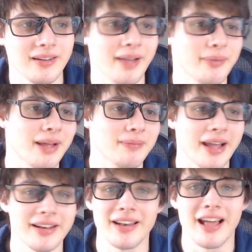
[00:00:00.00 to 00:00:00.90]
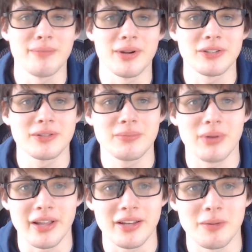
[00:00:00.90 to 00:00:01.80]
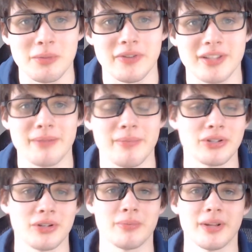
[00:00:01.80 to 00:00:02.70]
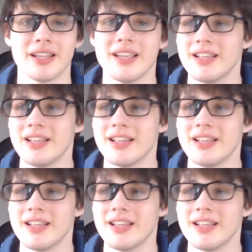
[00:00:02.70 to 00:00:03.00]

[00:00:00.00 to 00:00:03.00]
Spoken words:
I mean, I didn't have much probably in terms of his ambition, but